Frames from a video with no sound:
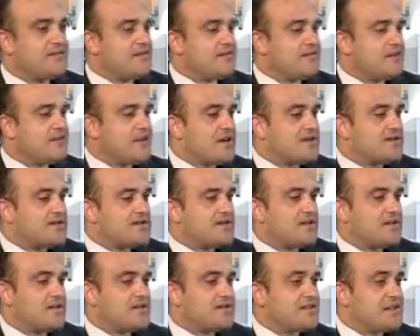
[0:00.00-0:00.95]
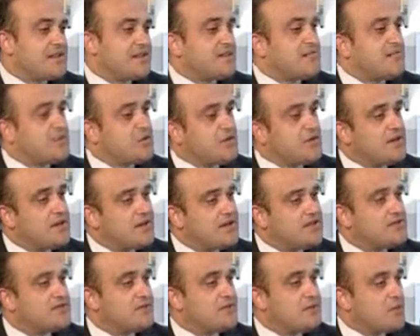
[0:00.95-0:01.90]
The crisis is going to be with
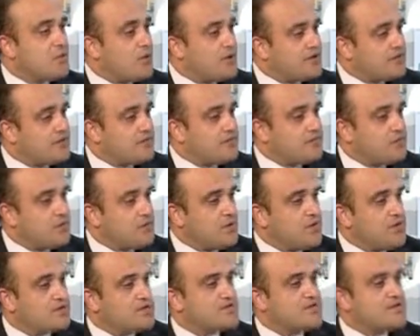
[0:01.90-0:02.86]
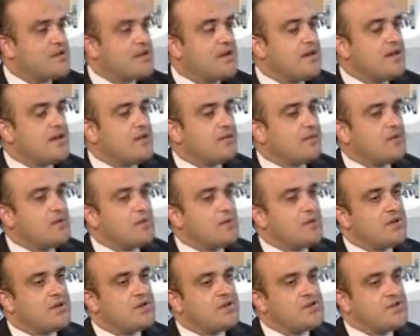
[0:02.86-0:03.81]
us for quite a few years. But
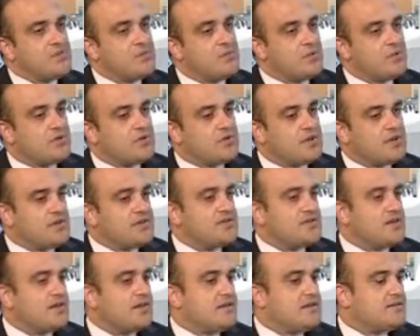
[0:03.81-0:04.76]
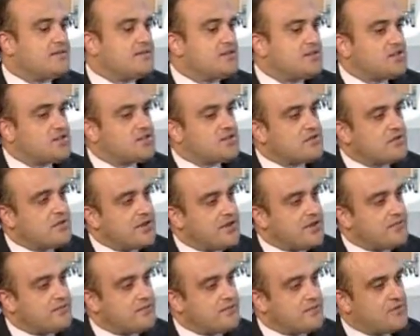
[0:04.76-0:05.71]
what is important is that these national
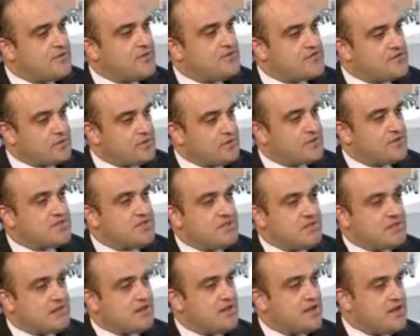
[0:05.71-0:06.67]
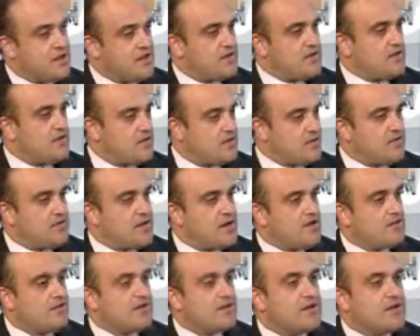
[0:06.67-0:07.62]
efforts, which are there, no
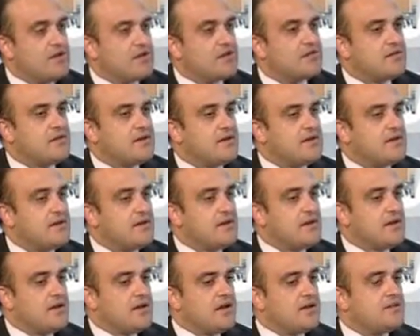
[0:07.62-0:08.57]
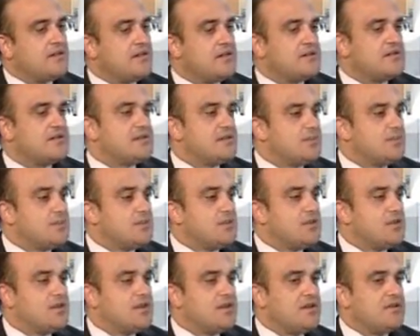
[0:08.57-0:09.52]
doubt that they are there, are then
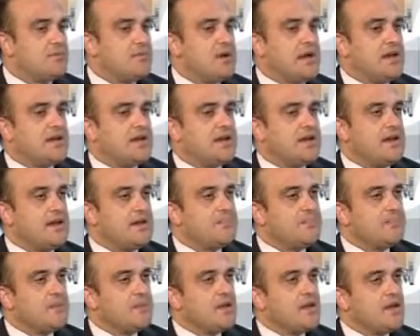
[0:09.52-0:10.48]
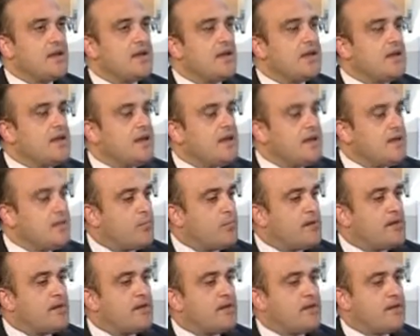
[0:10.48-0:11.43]
supported by
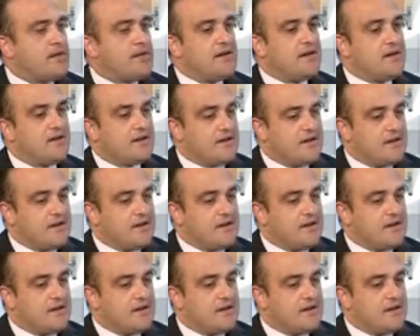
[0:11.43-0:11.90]
enabling,